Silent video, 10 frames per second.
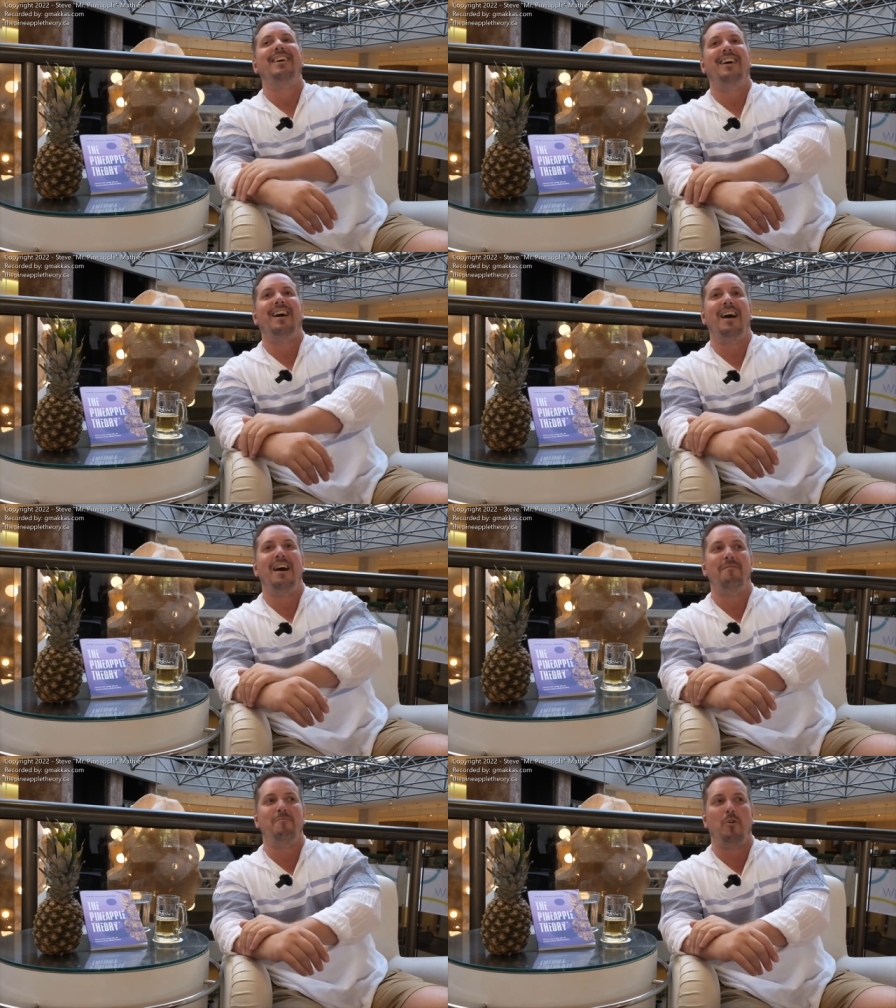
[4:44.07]

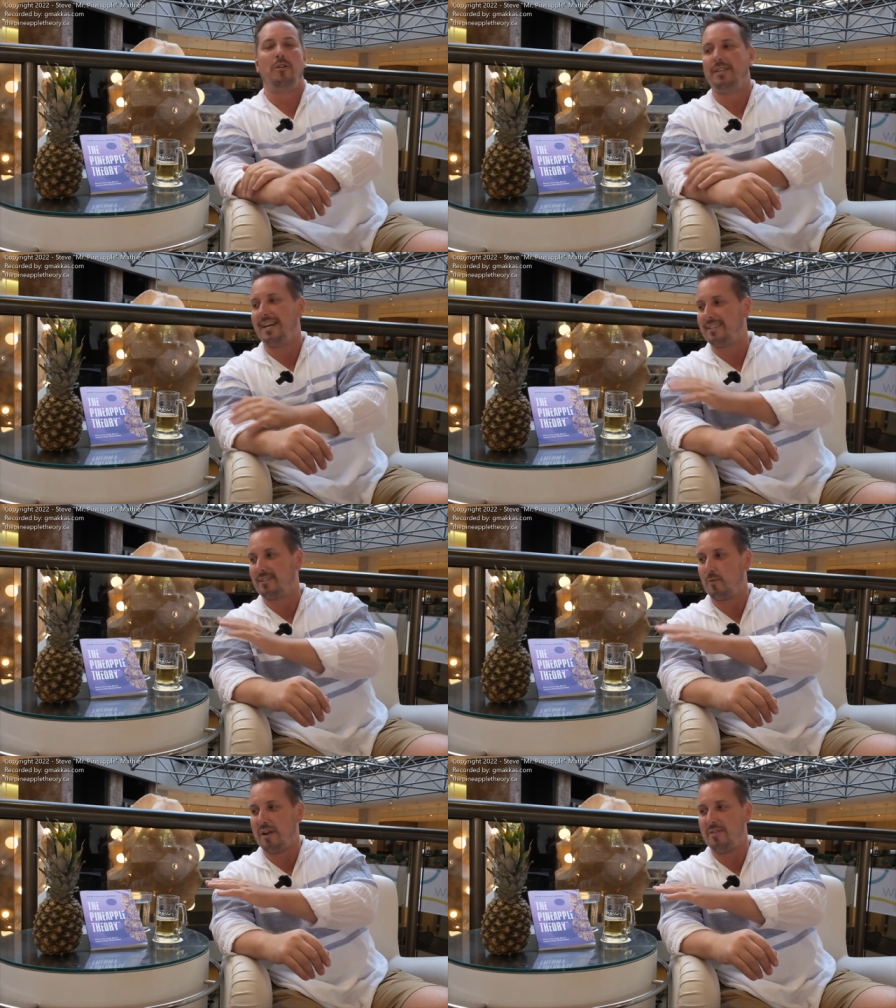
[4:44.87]
um, well,
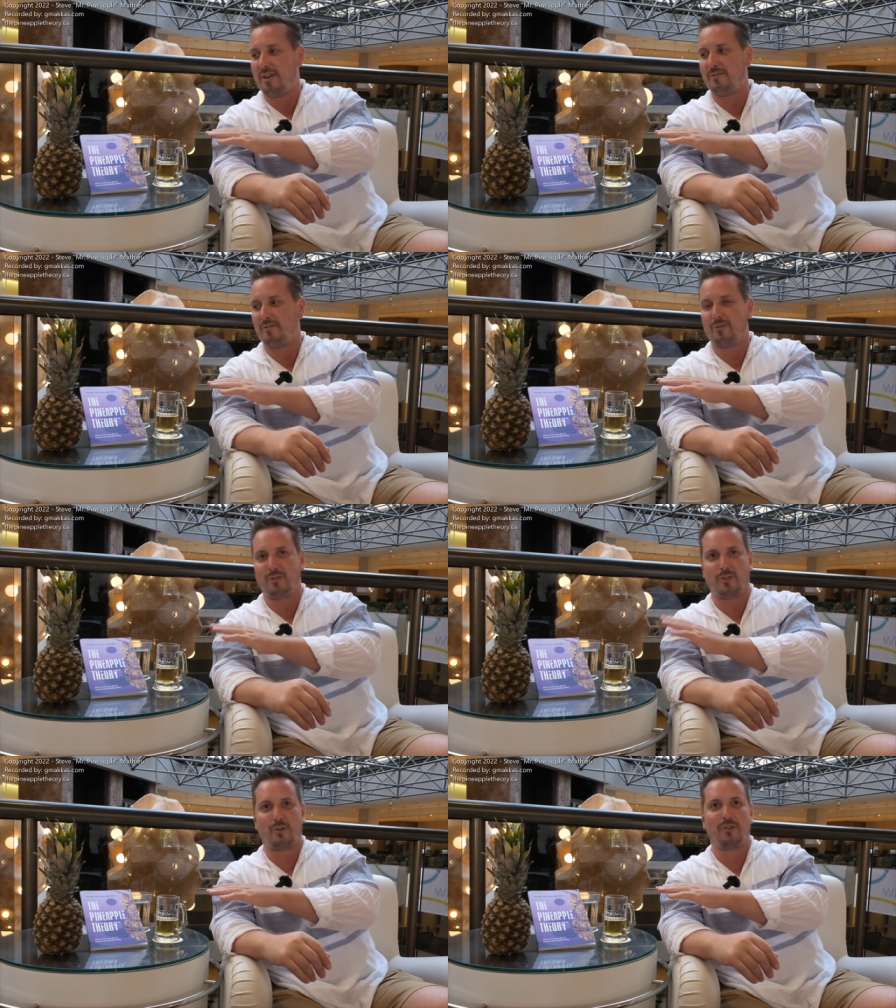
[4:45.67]
that's right there. There's
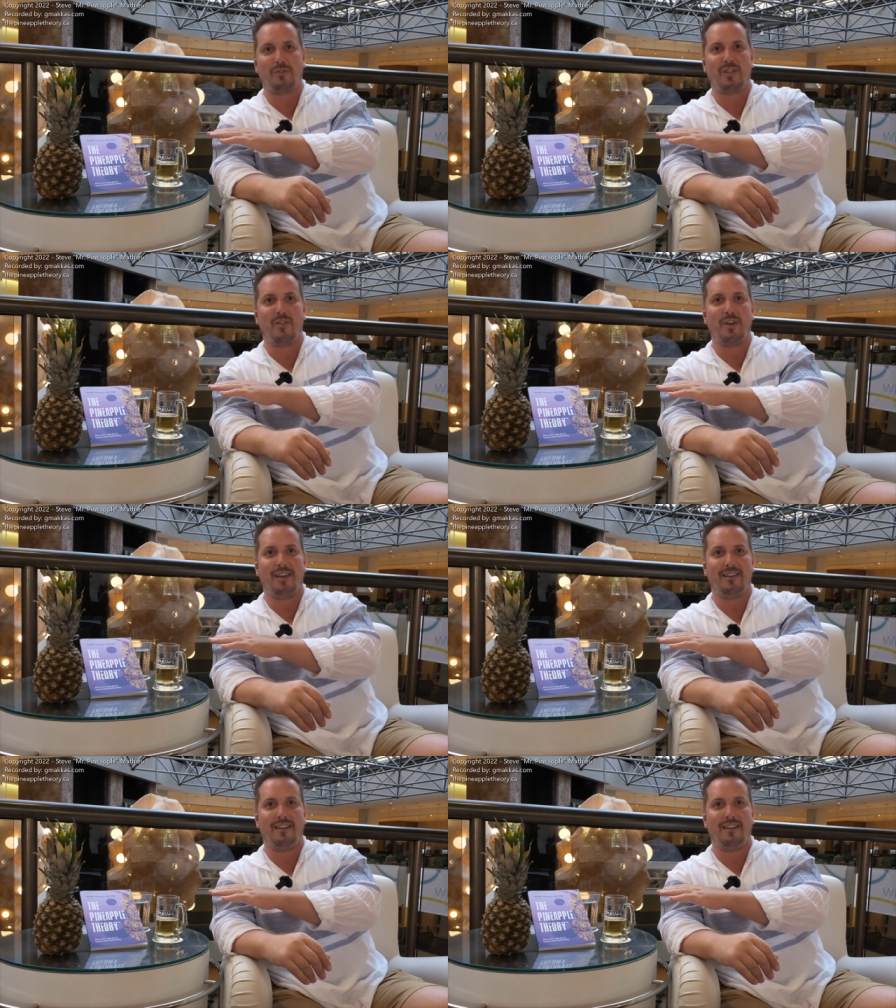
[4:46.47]
the start of something.